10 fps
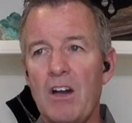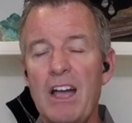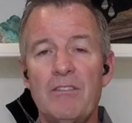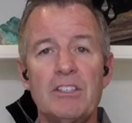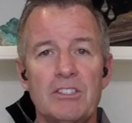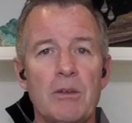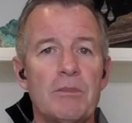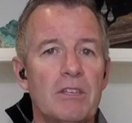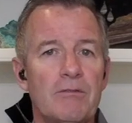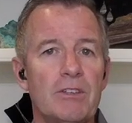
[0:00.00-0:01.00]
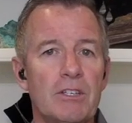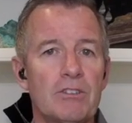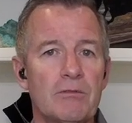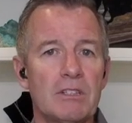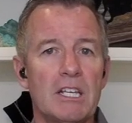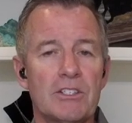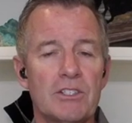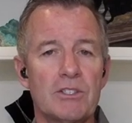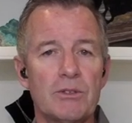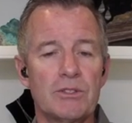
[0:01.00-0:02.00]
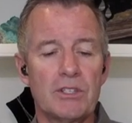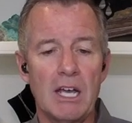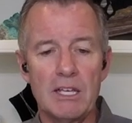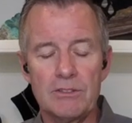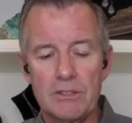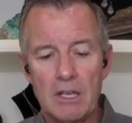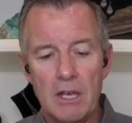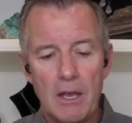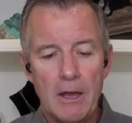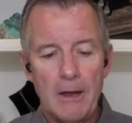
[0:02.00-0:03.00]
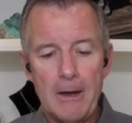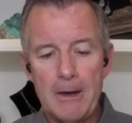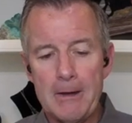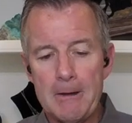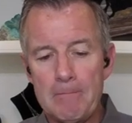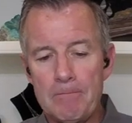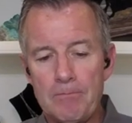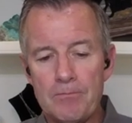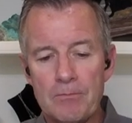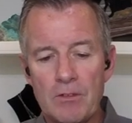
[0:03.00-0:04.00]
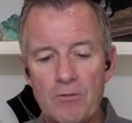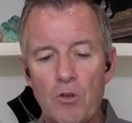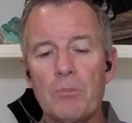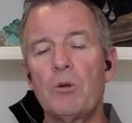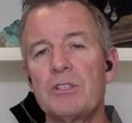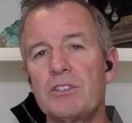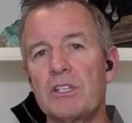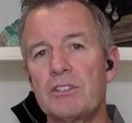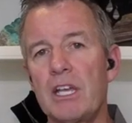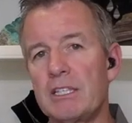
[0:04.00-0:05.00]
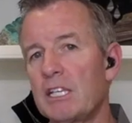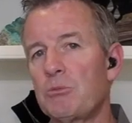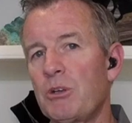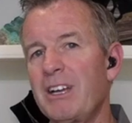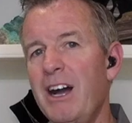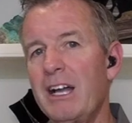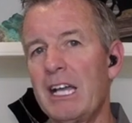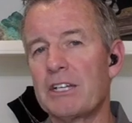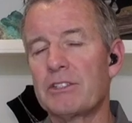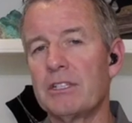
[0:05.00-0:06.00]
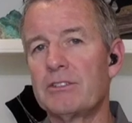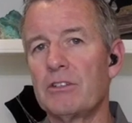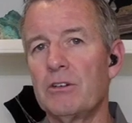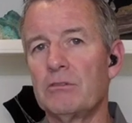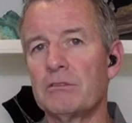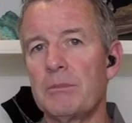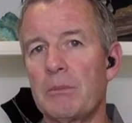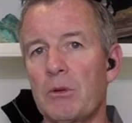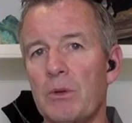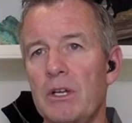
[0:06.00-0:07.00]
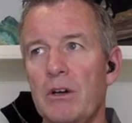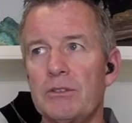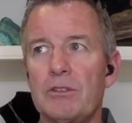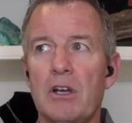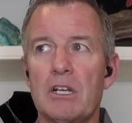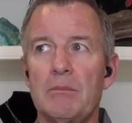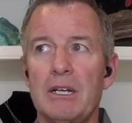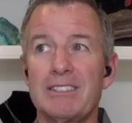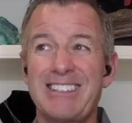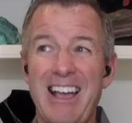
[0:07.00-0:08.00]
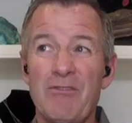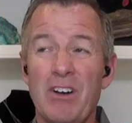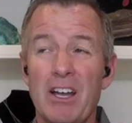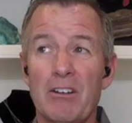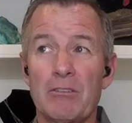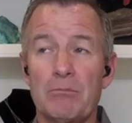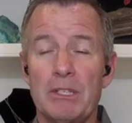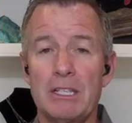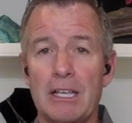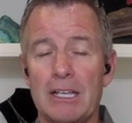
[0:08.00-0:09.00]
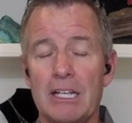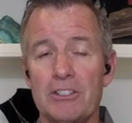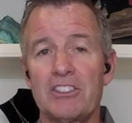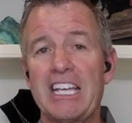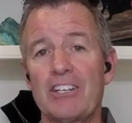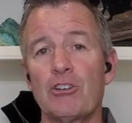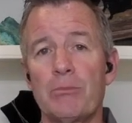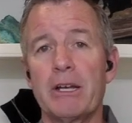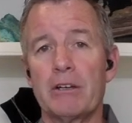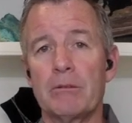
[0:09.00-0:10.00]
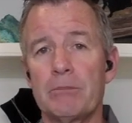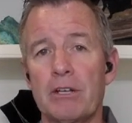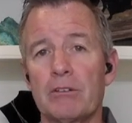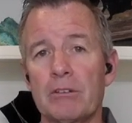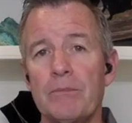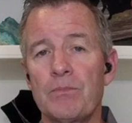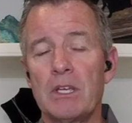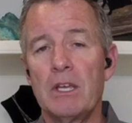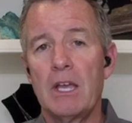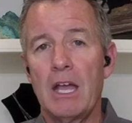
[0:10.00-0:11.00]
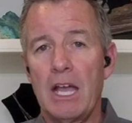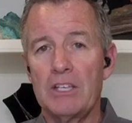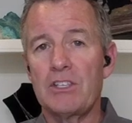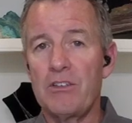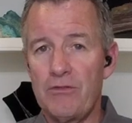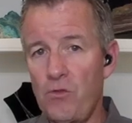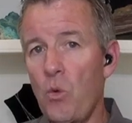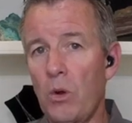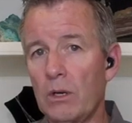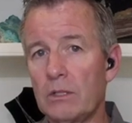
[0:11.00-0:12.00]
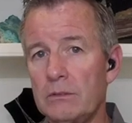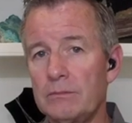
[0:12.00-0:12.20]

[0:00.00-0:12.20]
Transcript: heavy something feels in relation to its size. 4.68, that's pretty high actually. So remember we always talk about sapphire being that kind of standard bearer as a 4